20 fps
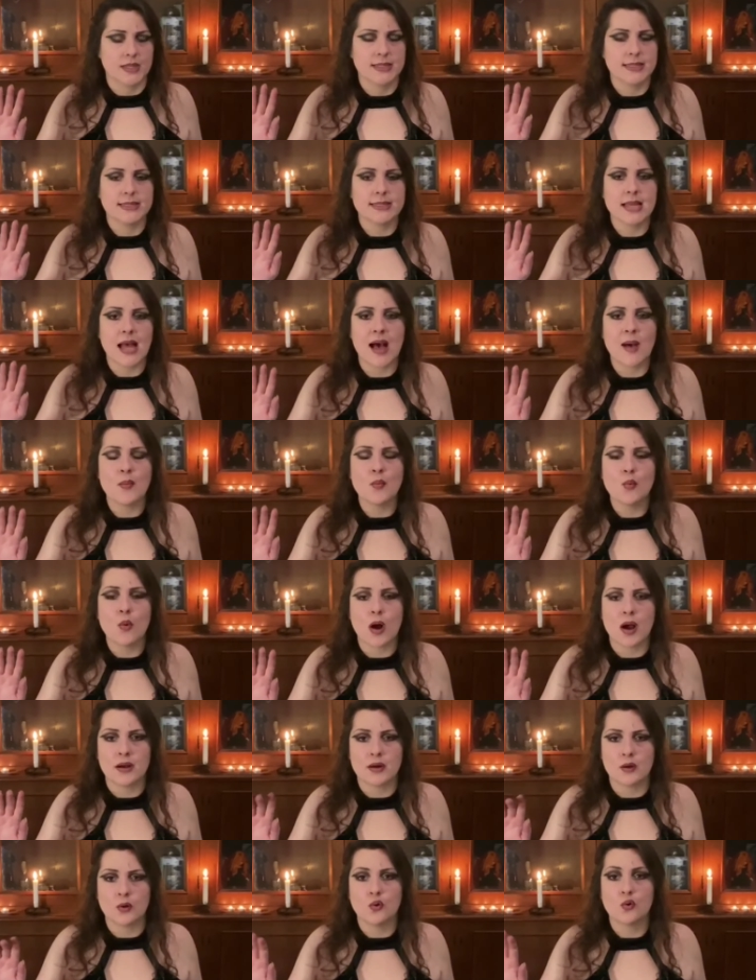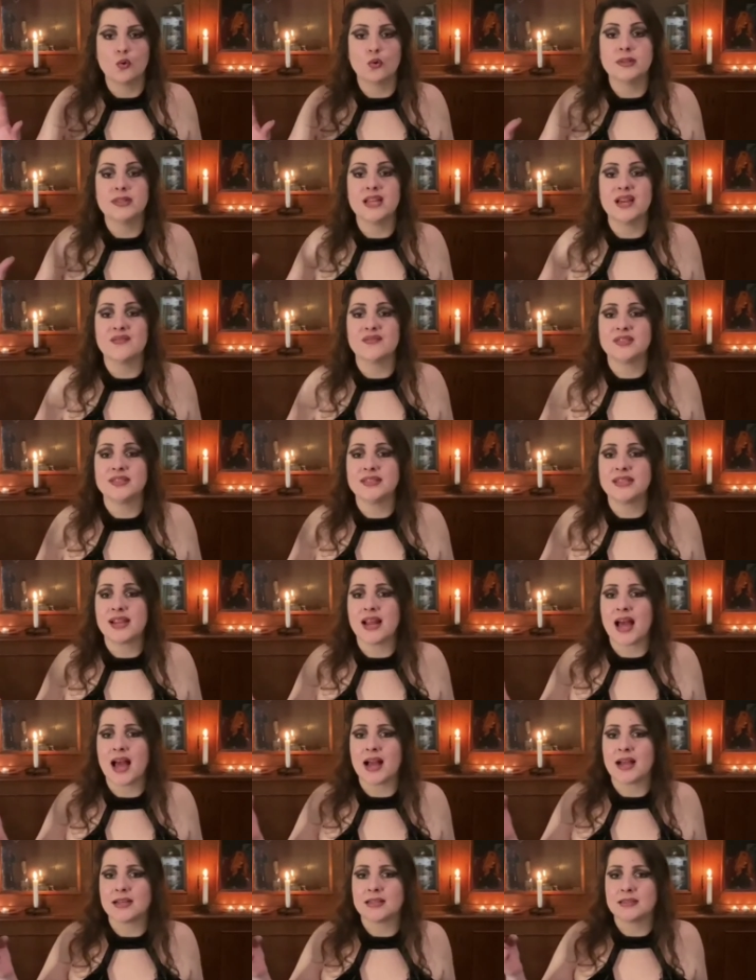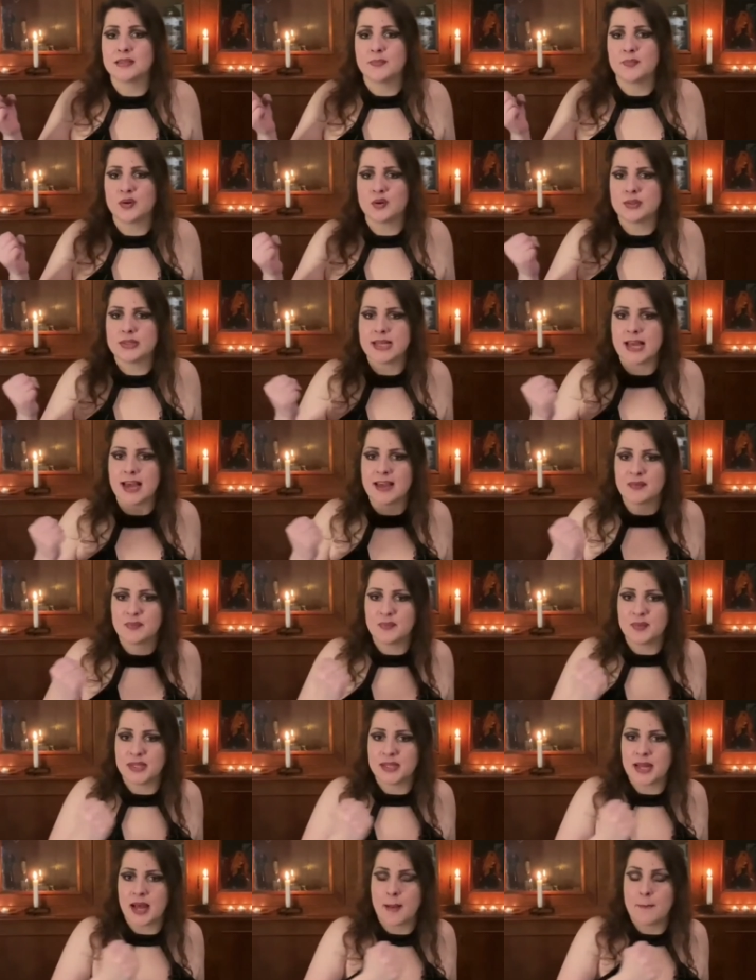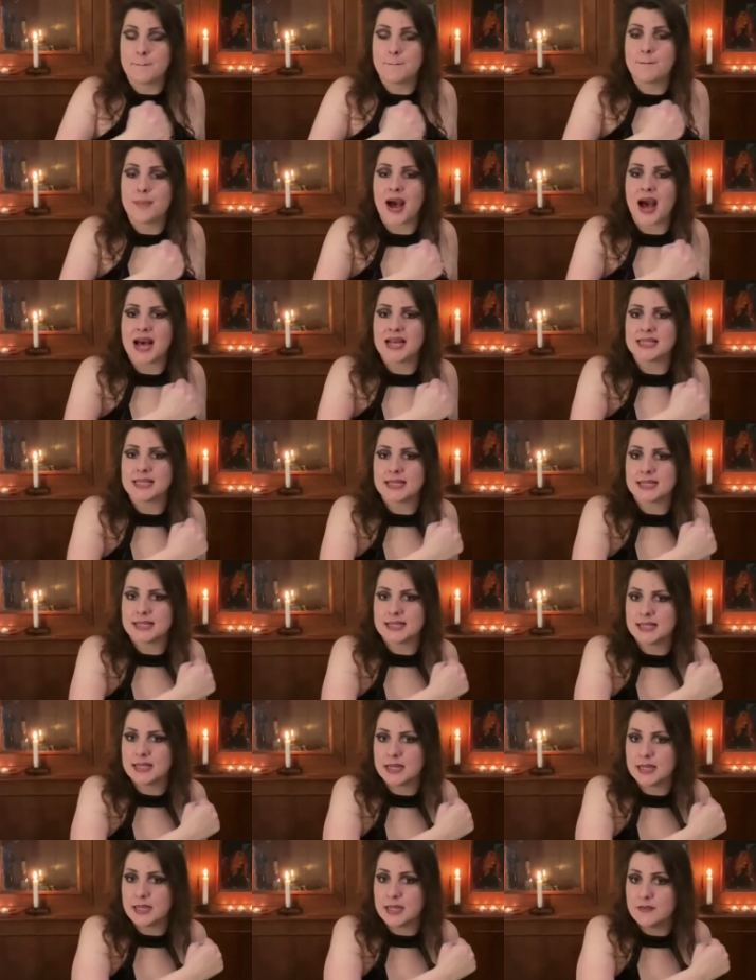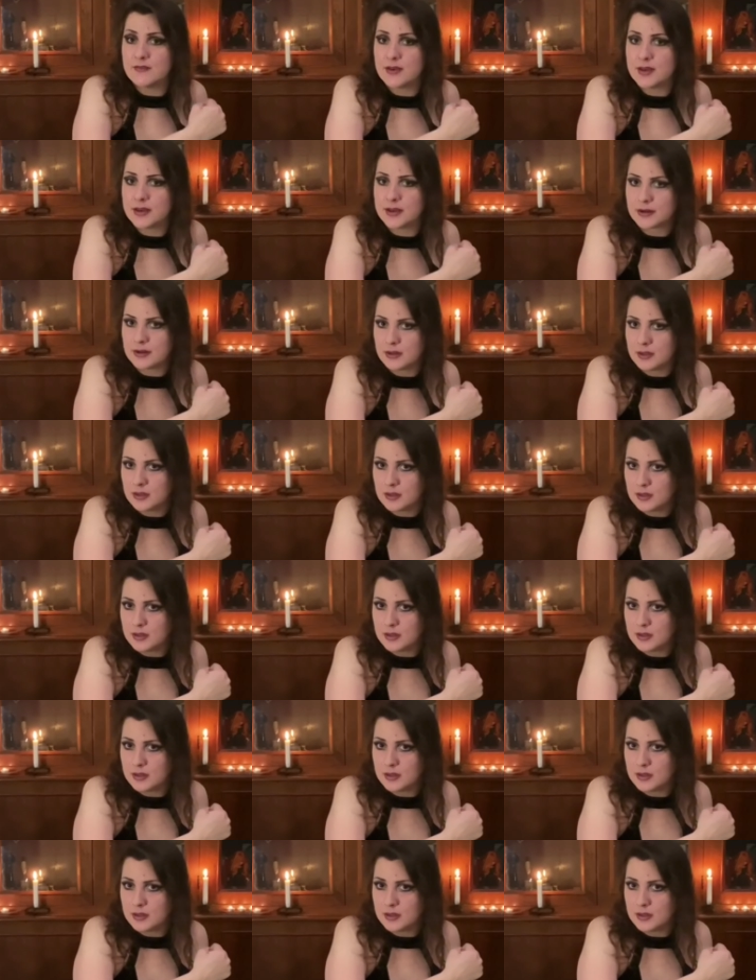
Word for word: someone could have dragged Proserpina past the river